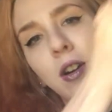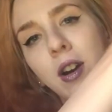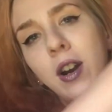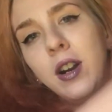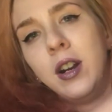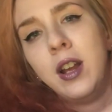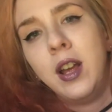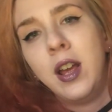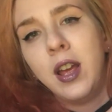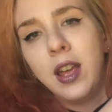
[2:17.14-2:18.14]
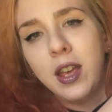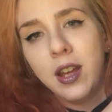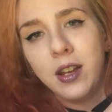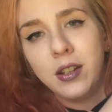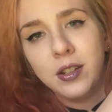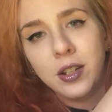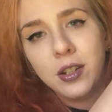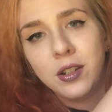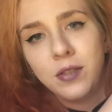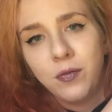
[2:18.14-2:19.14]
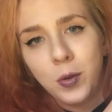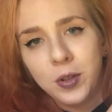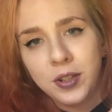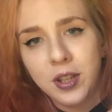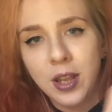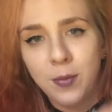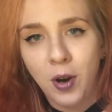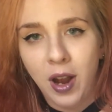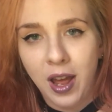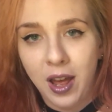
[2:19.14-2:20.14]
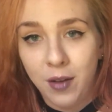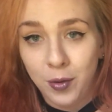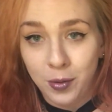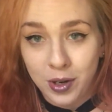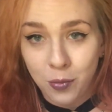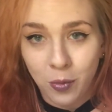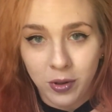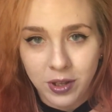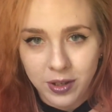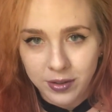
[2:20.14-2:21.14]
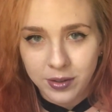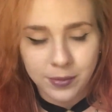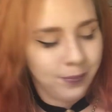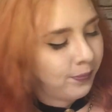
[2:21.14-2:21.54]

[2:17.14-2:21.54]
are, and full disclaimer, I have already worn these.